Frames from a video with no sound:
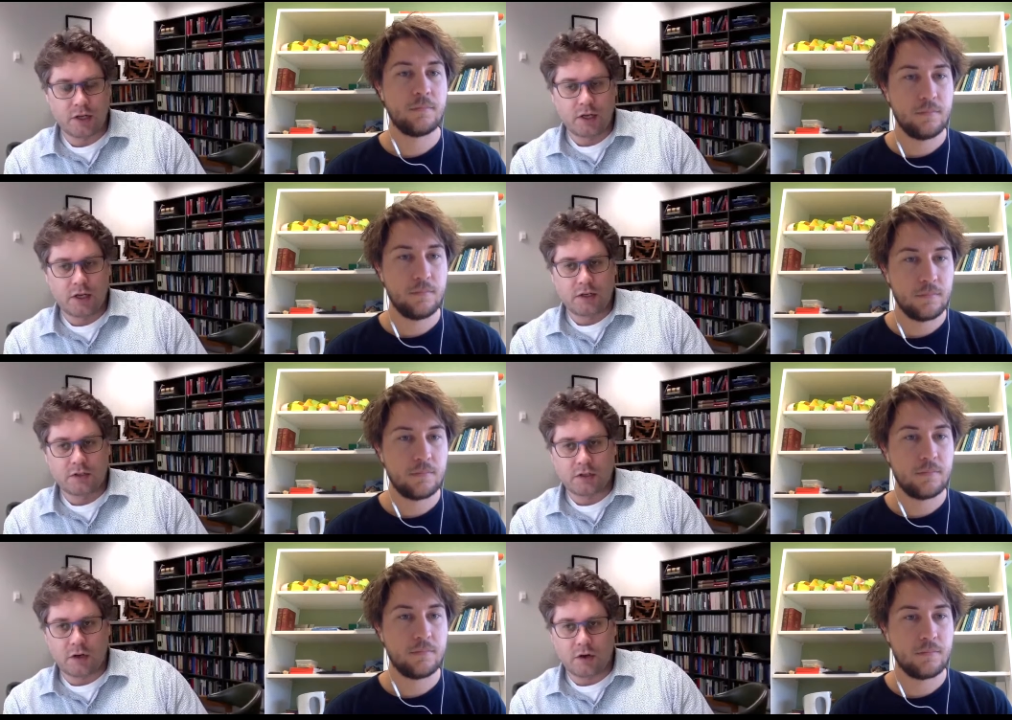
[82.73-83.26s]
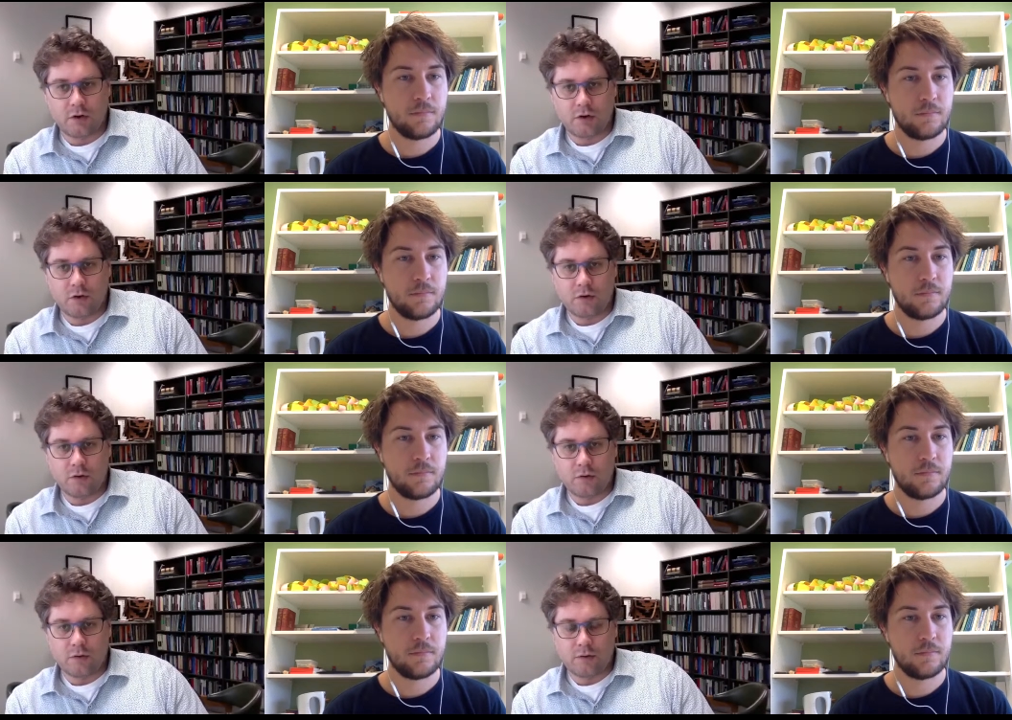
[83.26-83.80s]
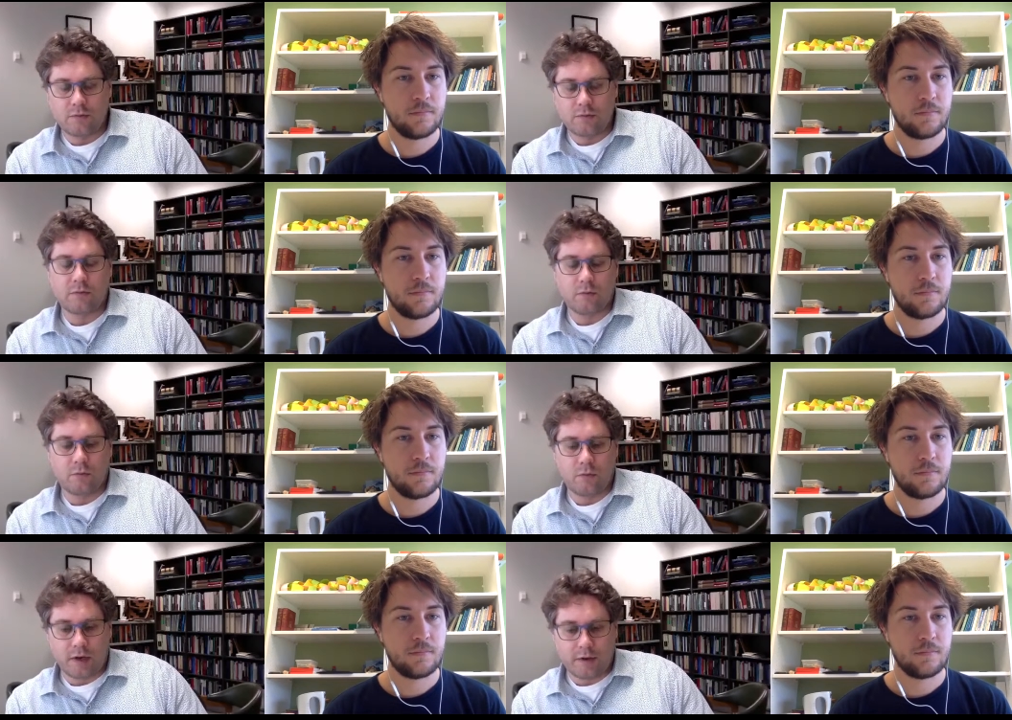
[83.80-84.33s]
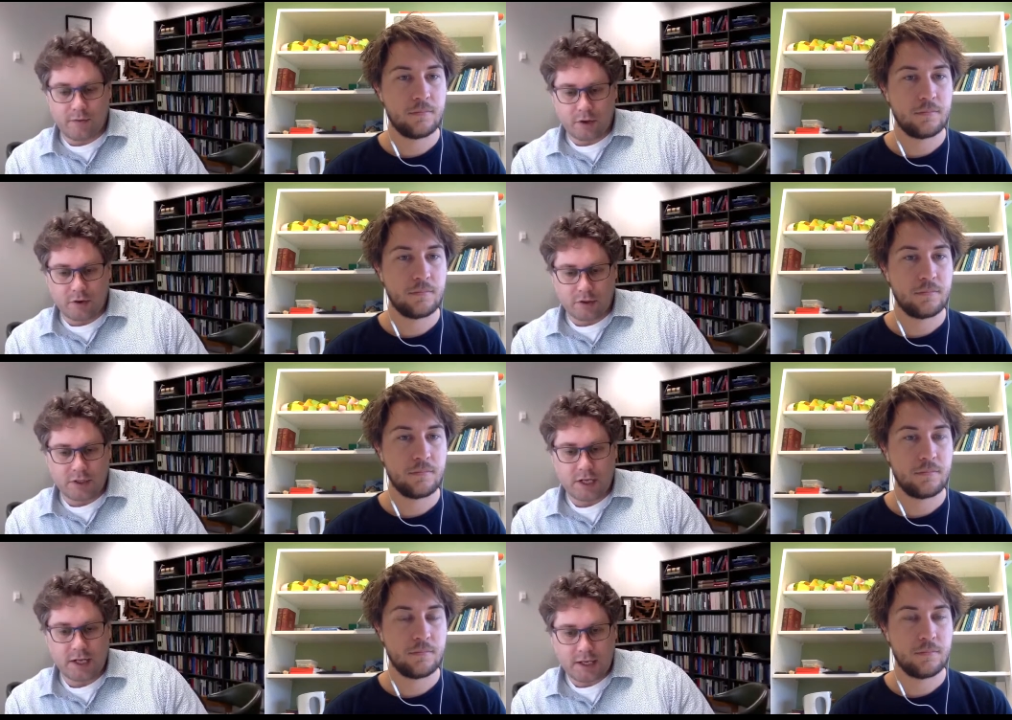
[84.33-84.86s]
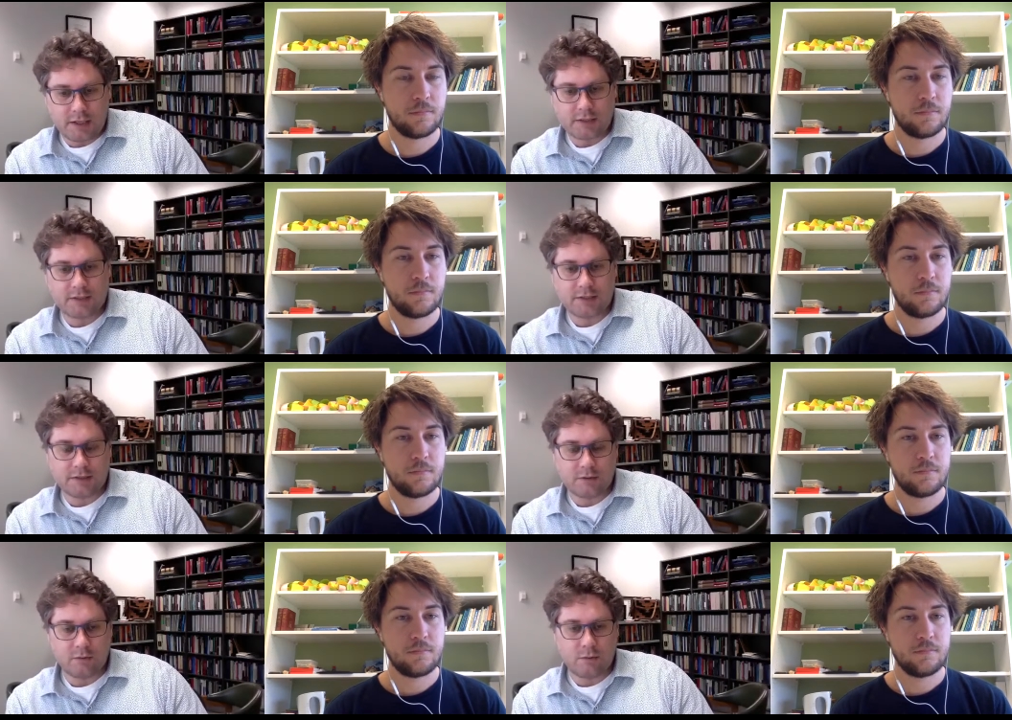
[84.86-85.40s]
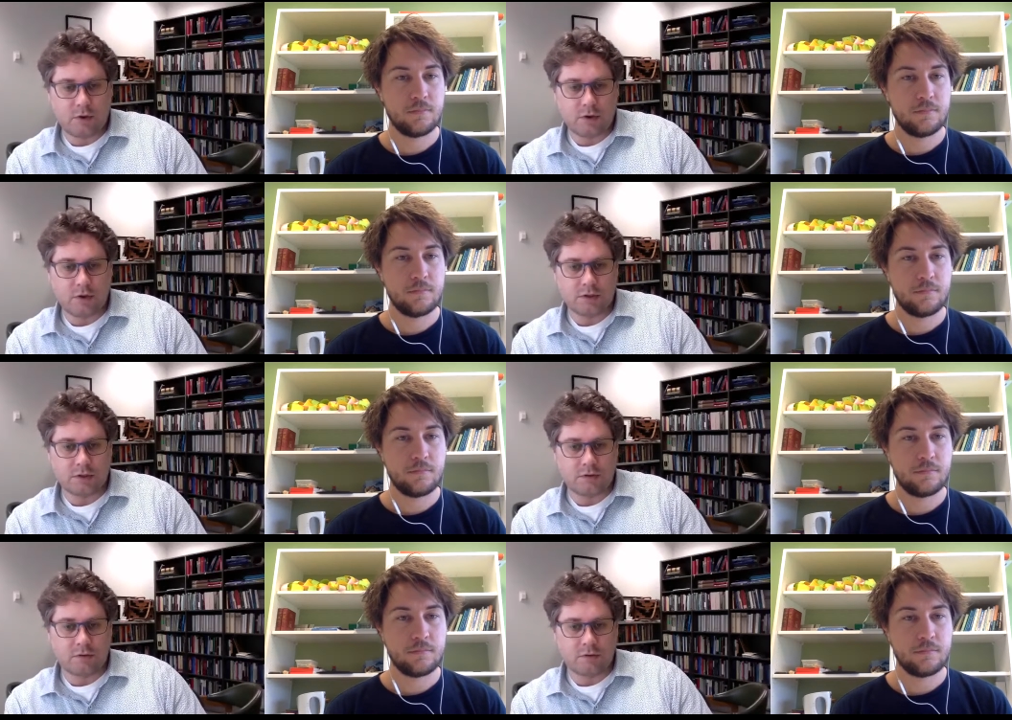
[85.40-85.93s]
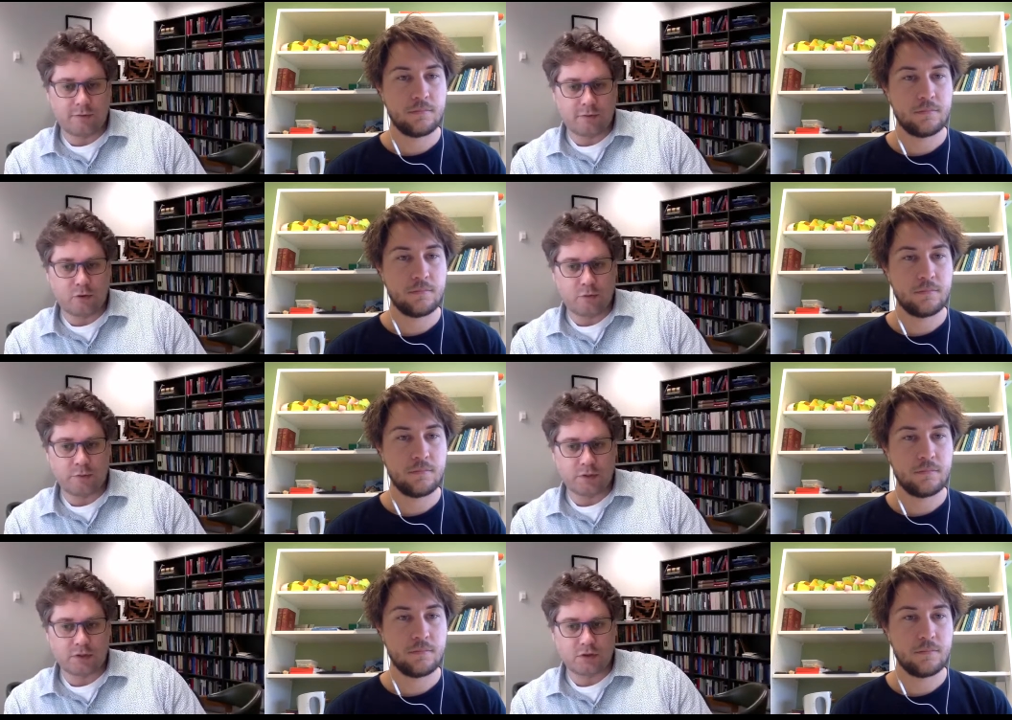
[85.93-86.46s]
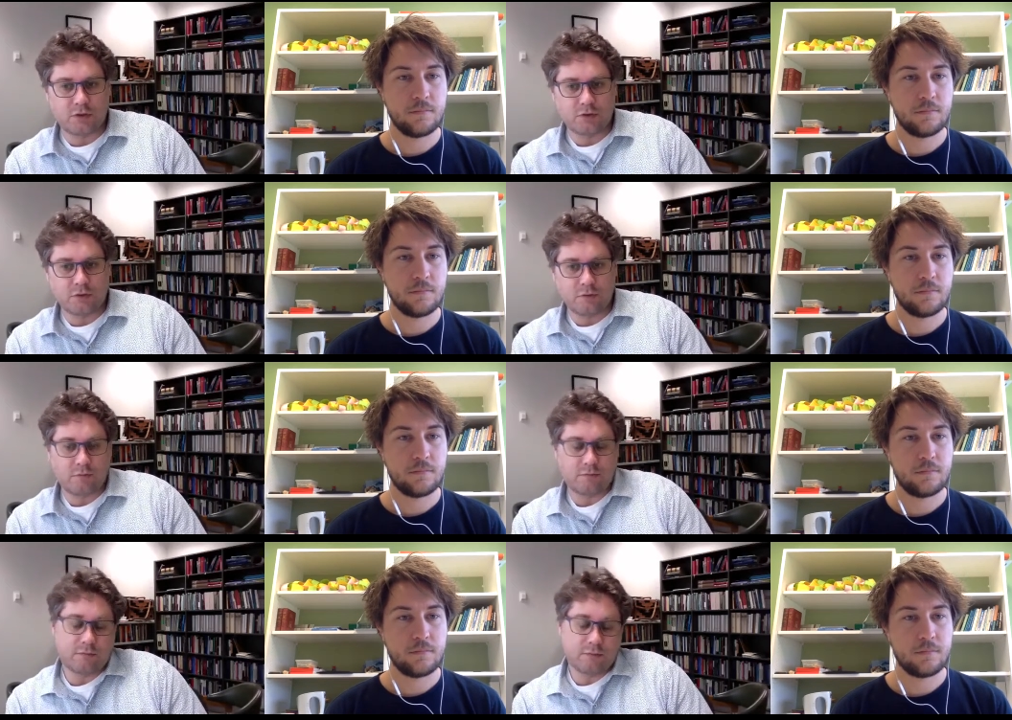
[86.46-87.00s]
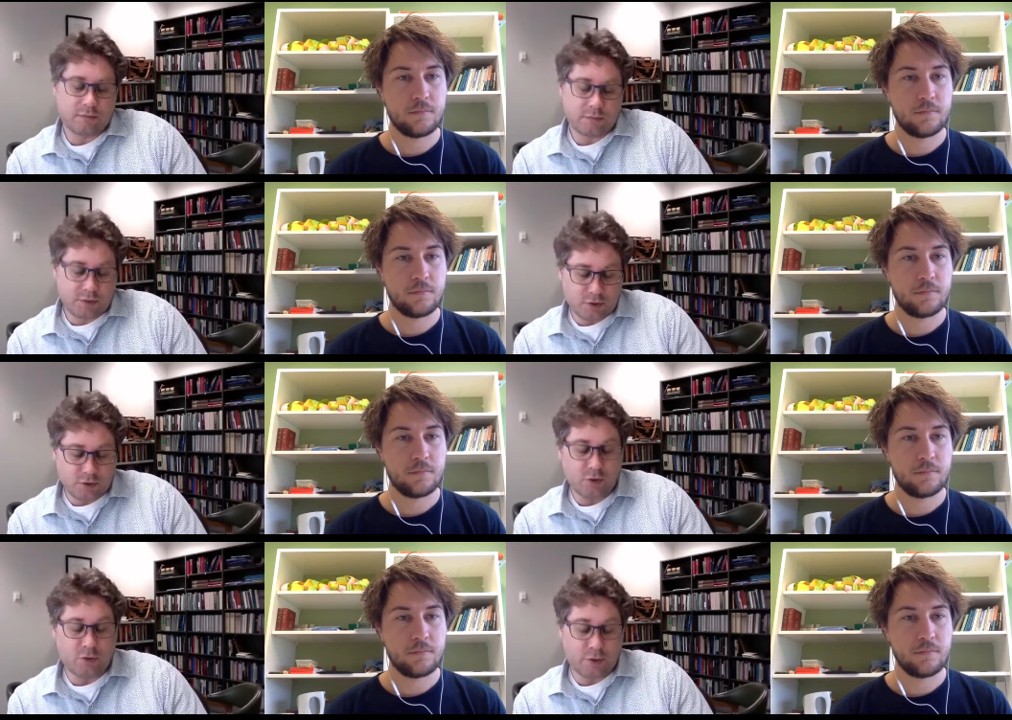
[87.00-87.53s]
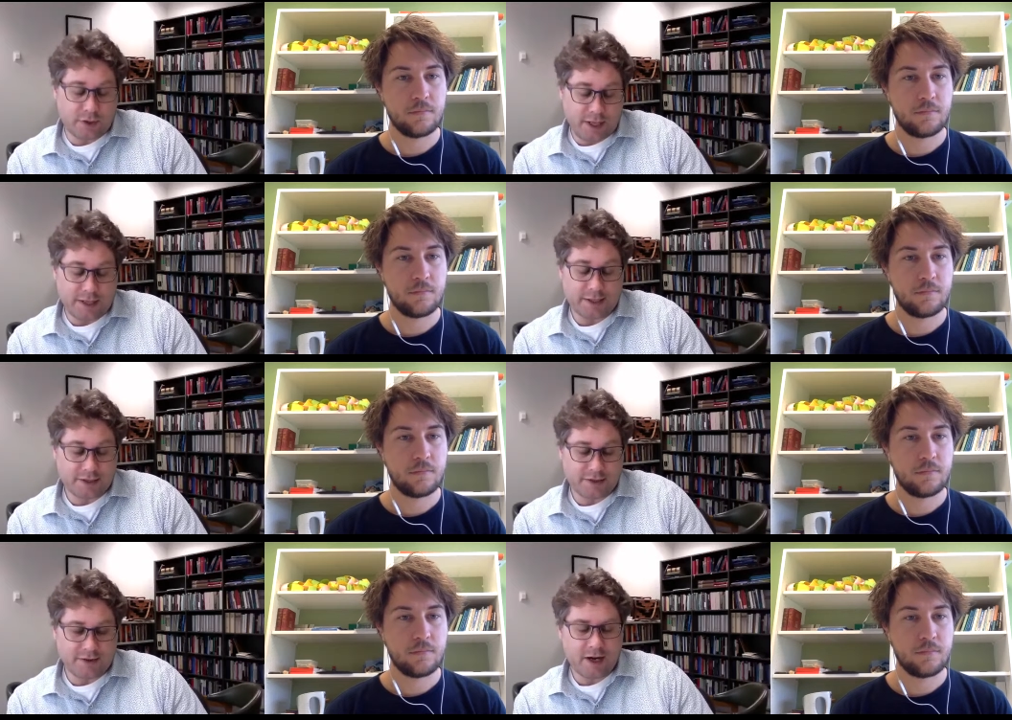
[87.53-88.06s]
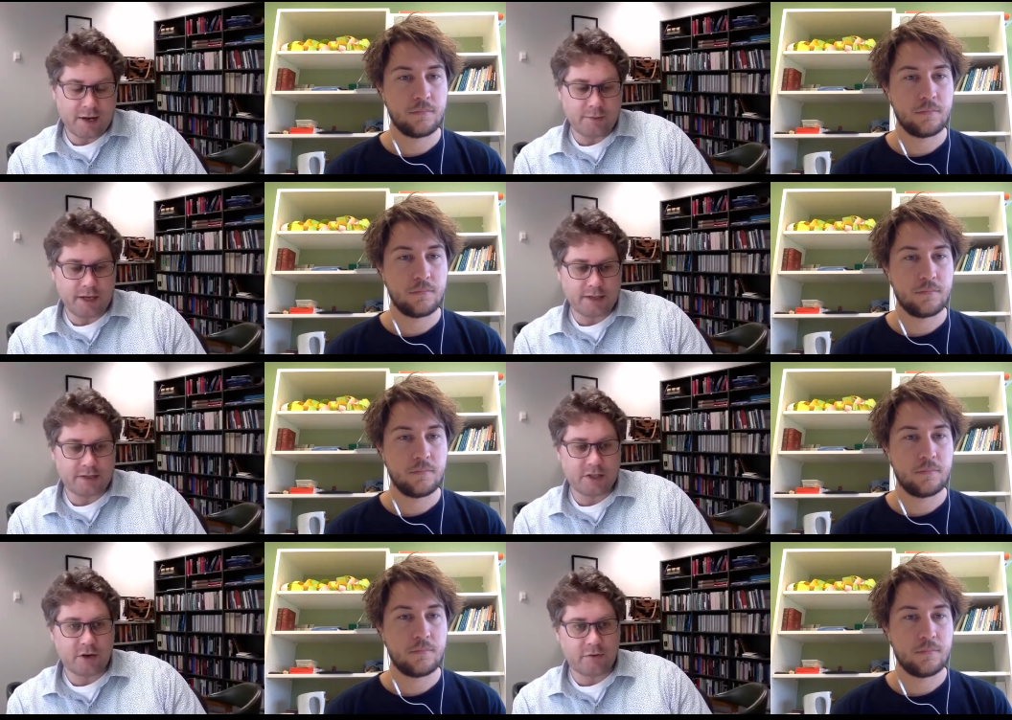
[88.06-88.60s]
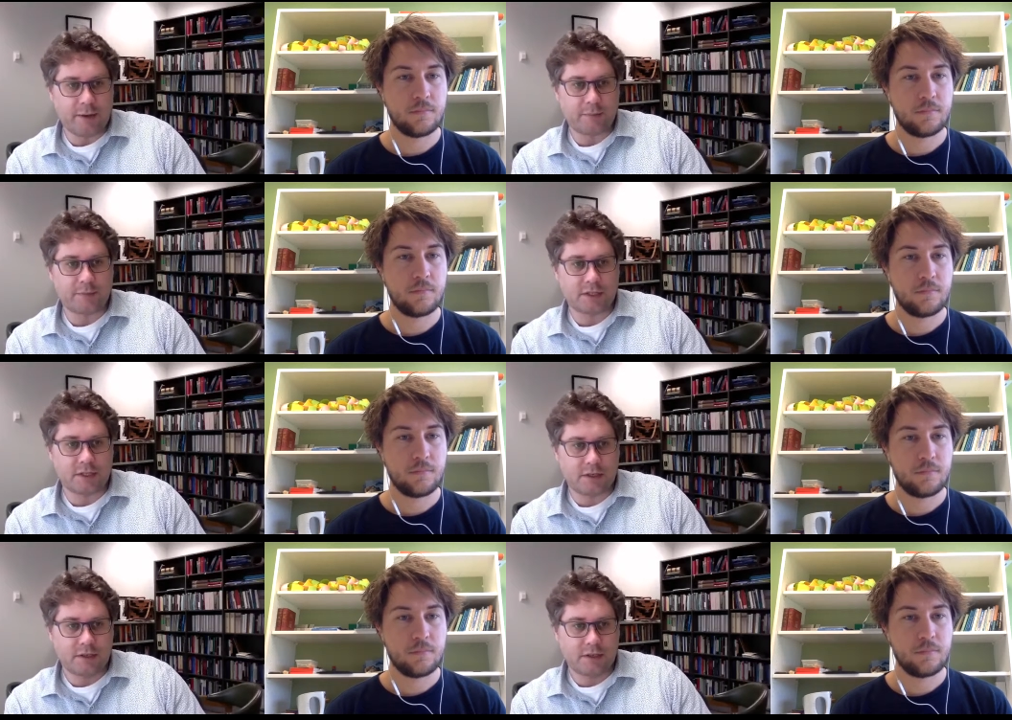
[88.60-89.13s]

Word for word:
Speaker 1: So one of the critiques was the reformers saw what they described as corruption